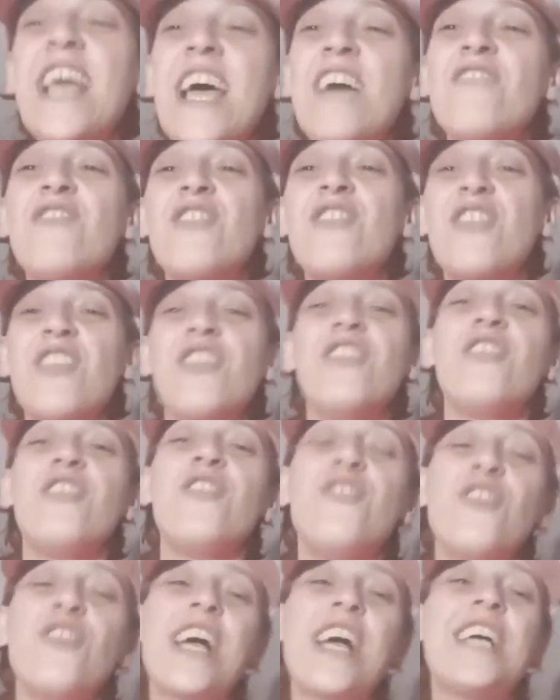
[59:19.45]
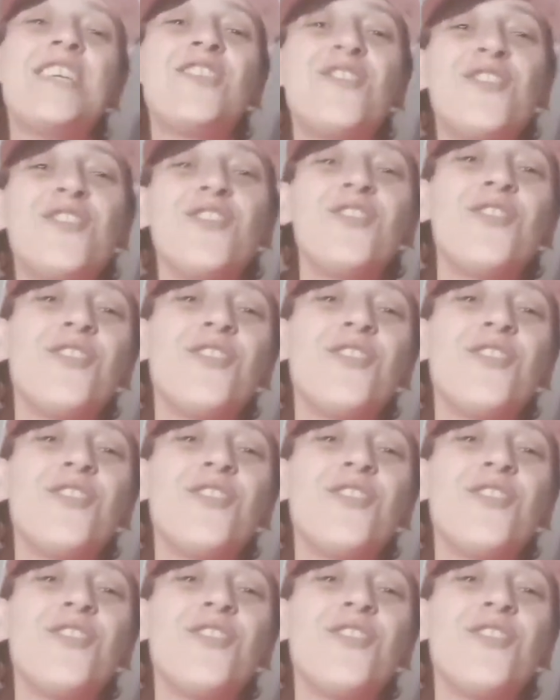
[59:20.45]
everything that you guys do